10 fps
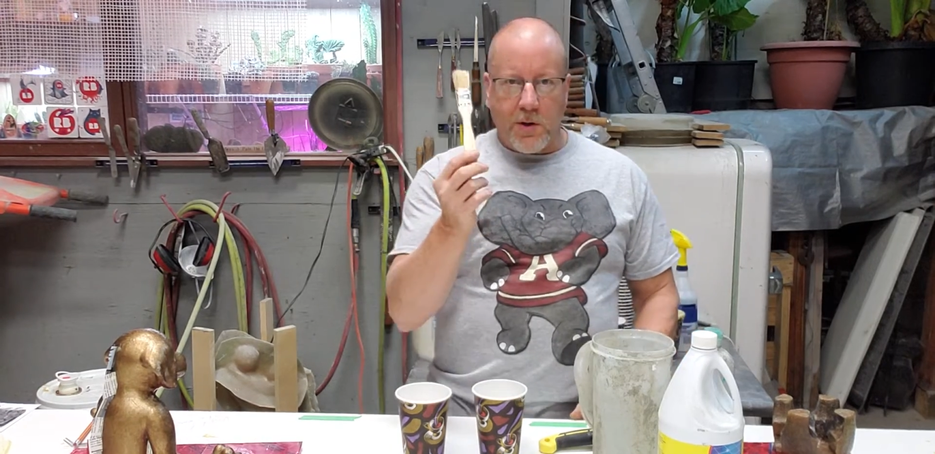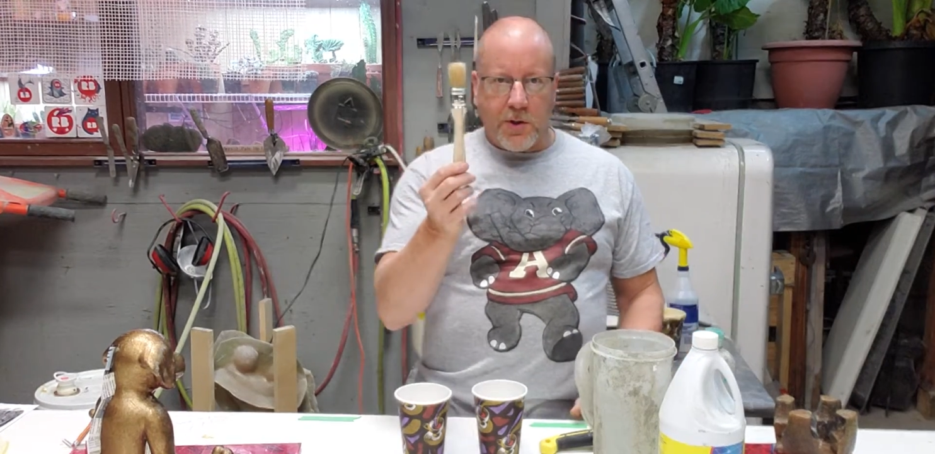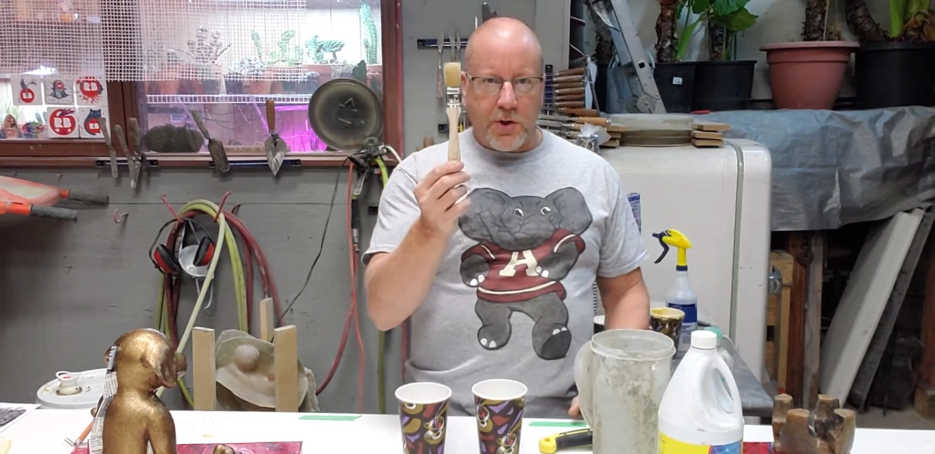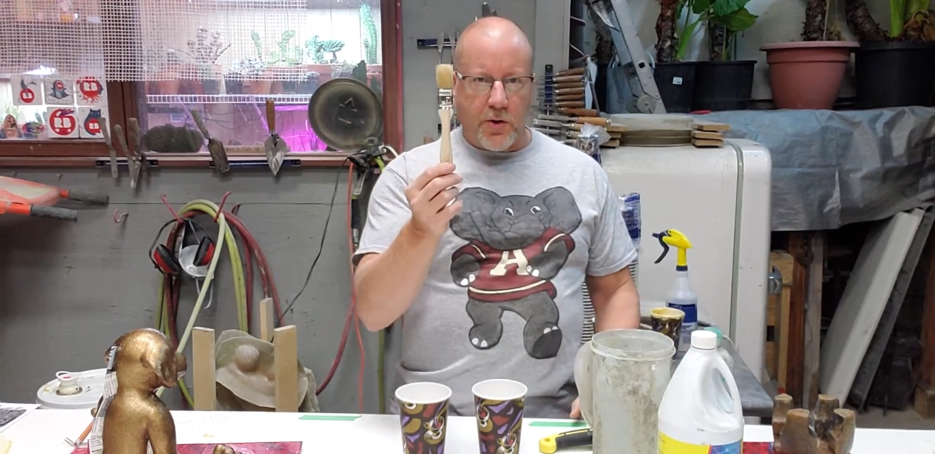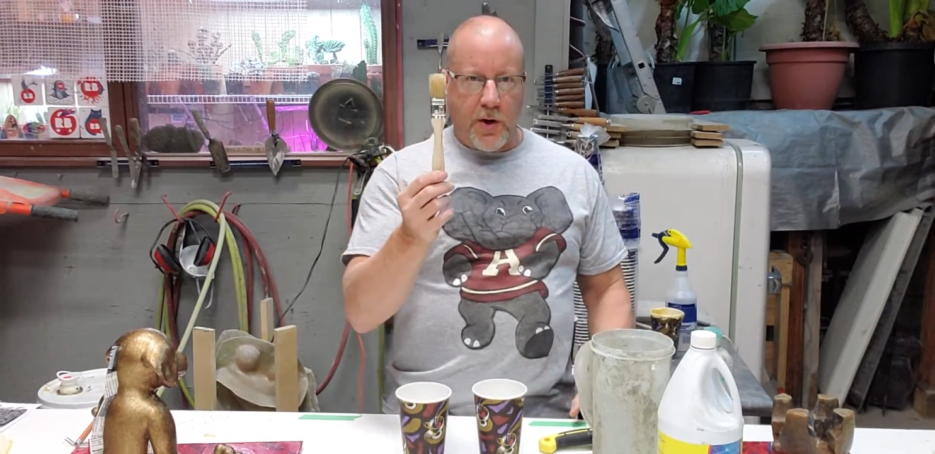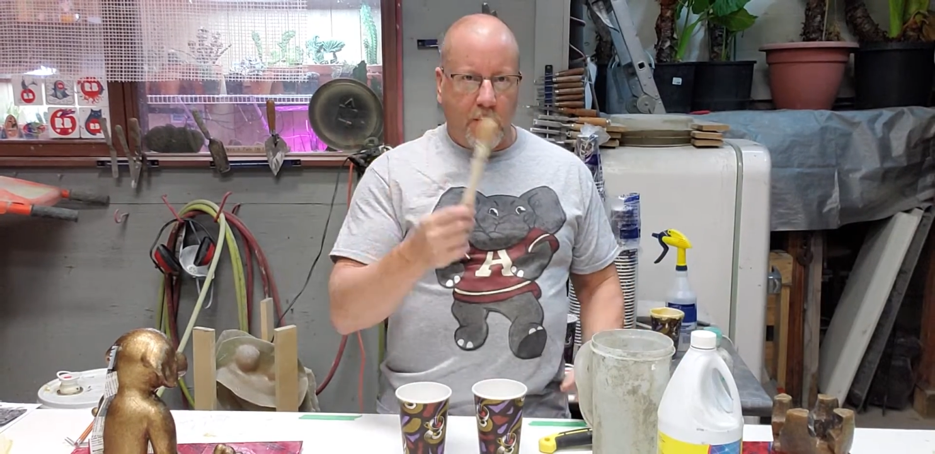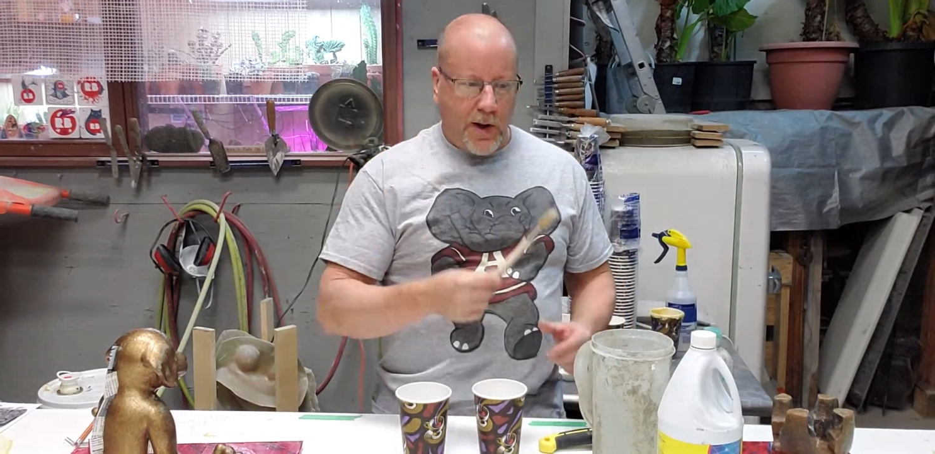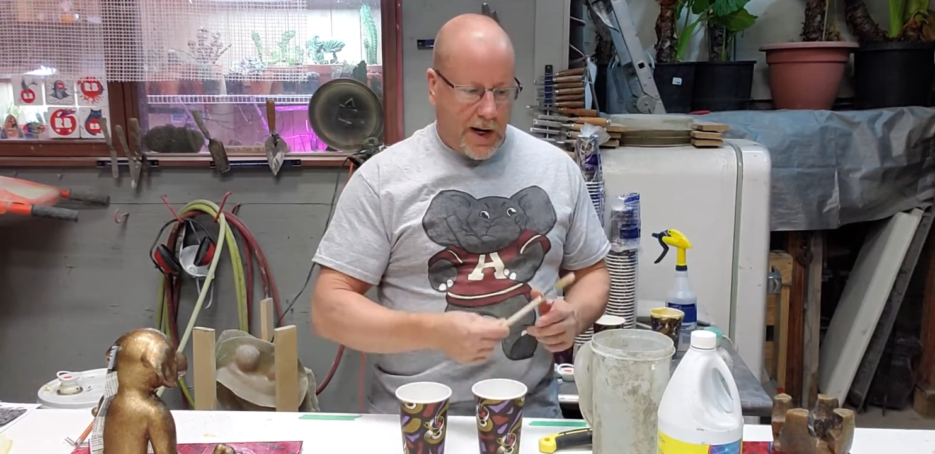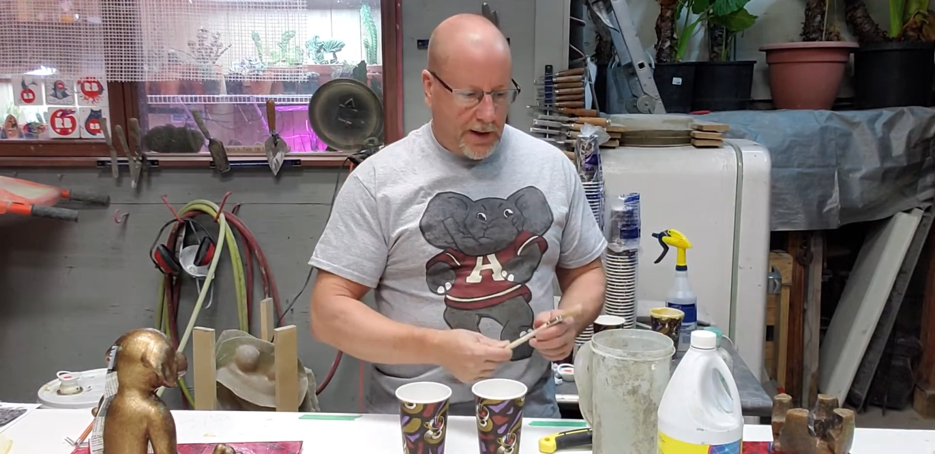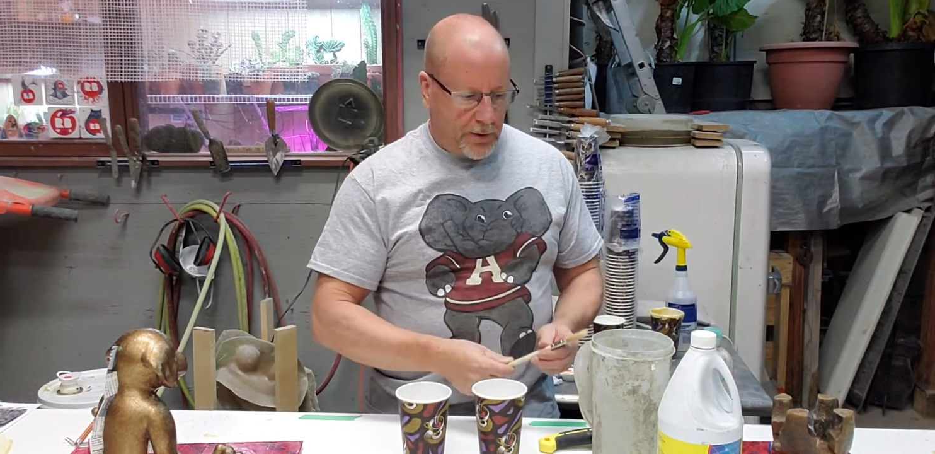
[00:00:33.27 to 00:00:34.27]
I'll just show you
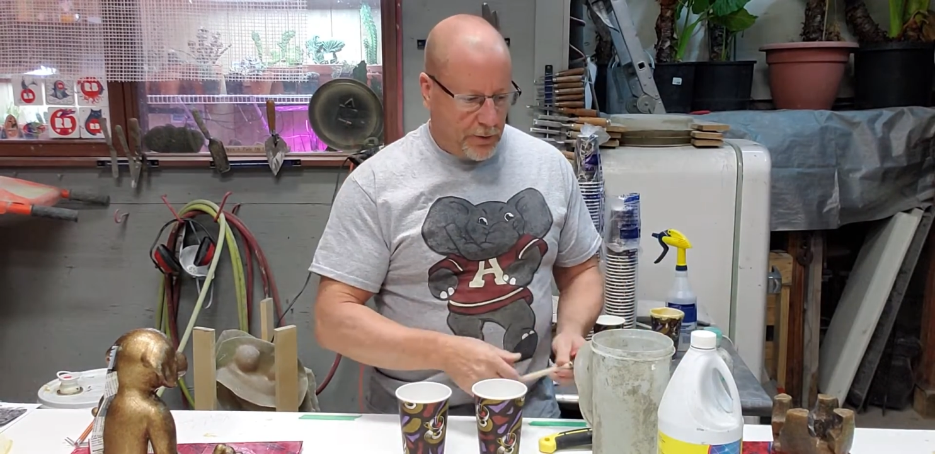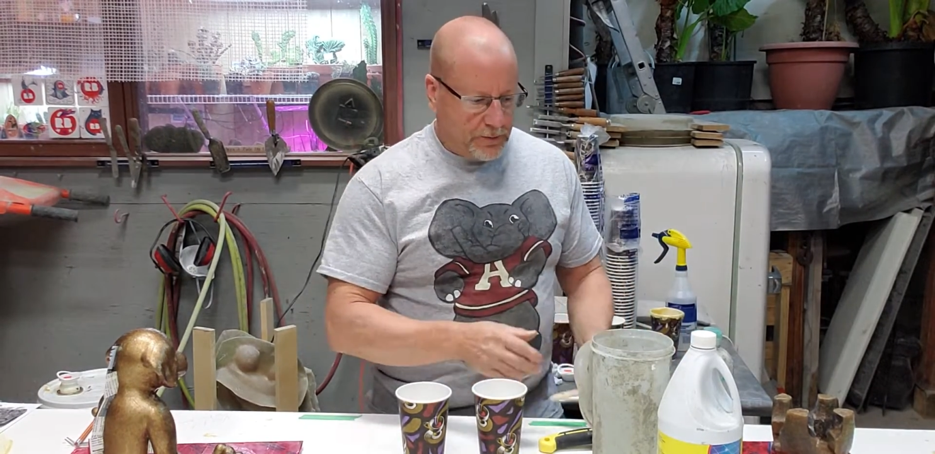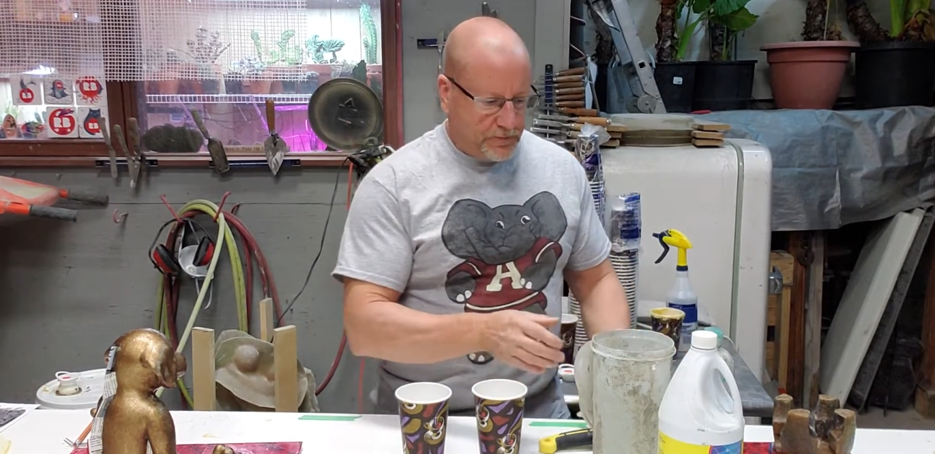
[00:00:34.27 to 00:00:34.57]
what I do.